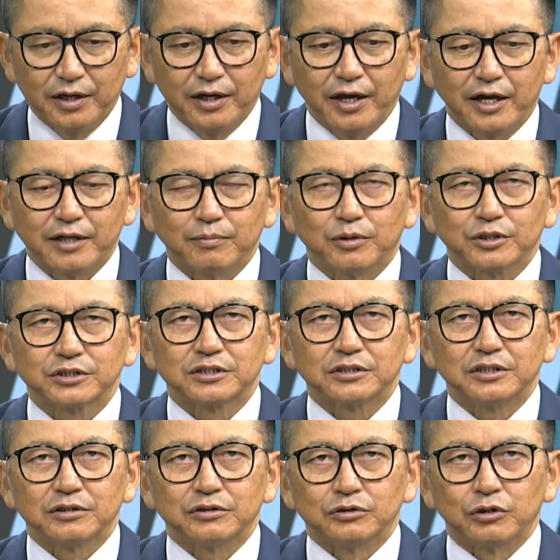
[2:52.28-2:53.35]
And most
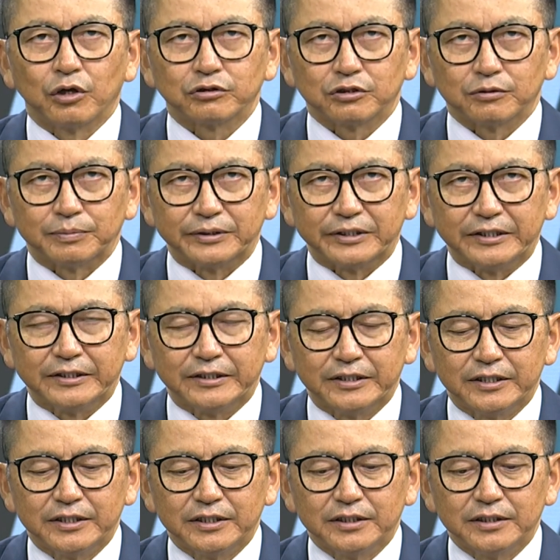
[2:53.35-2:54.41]
notably,
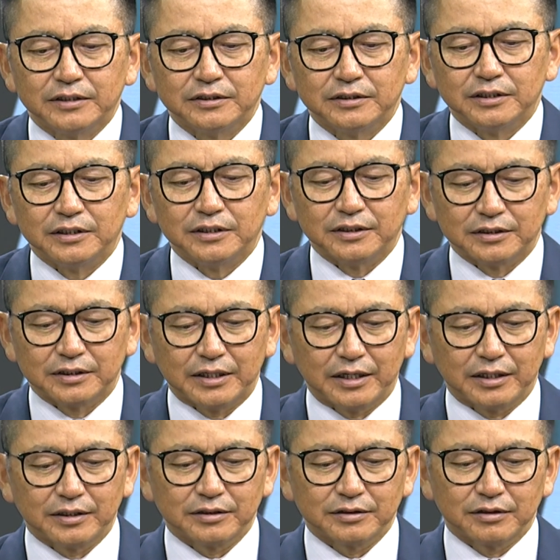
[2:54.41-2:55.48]
the
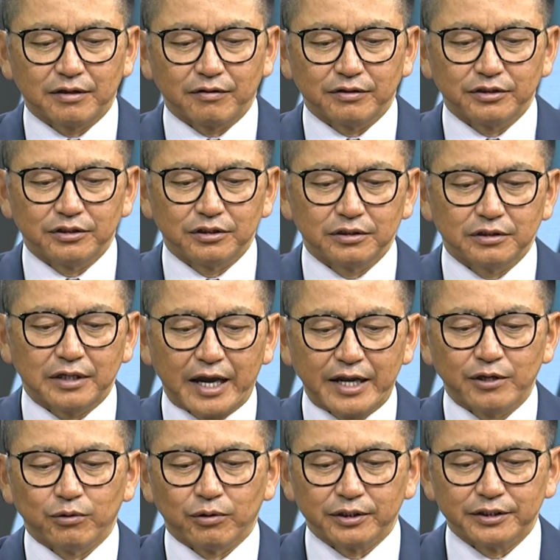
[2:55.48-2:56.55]

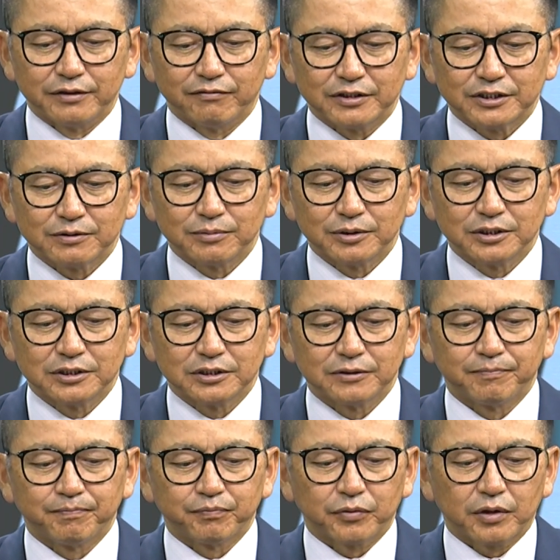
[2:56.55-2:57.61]
annual investment,
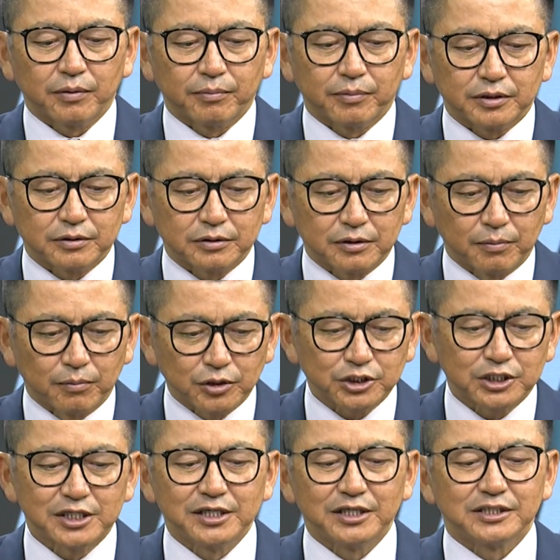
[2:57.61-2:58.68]
but the
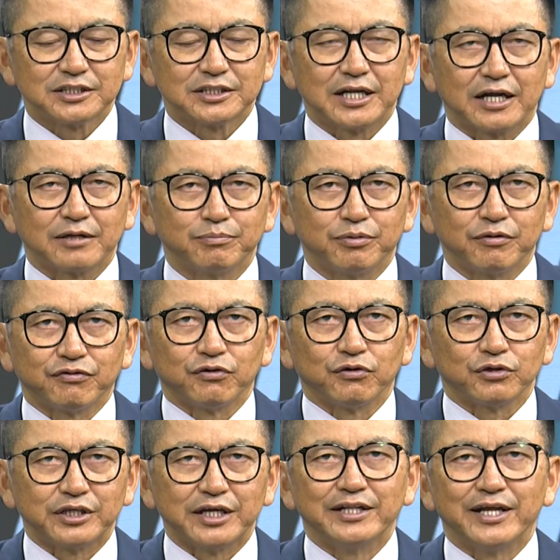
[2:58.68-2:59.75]
mostly is done before
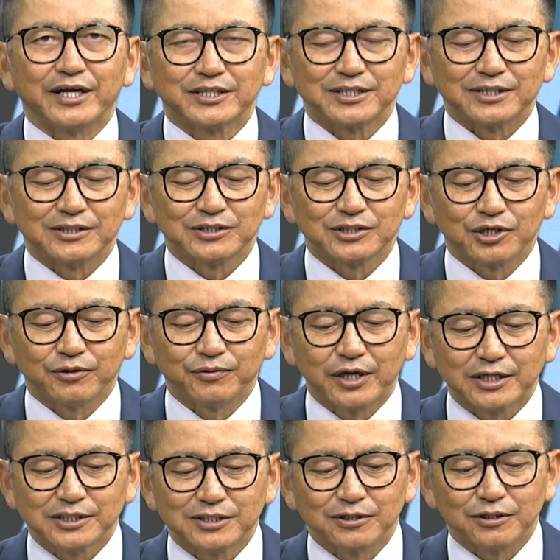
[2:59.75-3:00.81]
the election. So
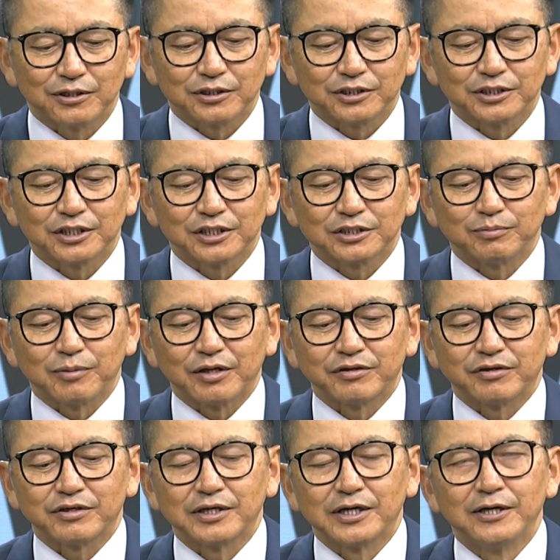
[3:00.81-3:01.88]
next year,
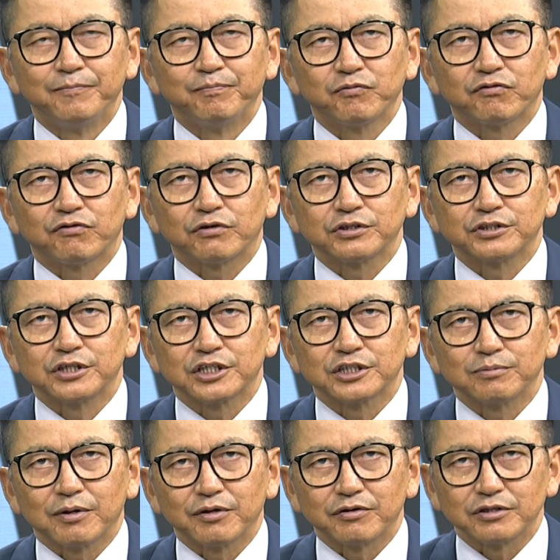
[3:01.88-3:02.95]
first 6
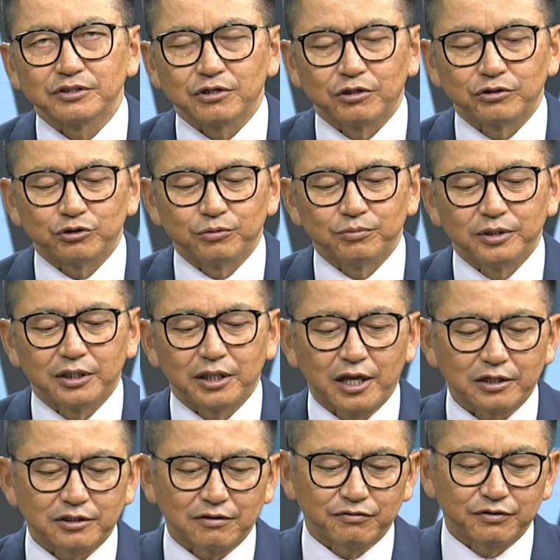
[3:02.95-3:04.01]
months is going to be a lot of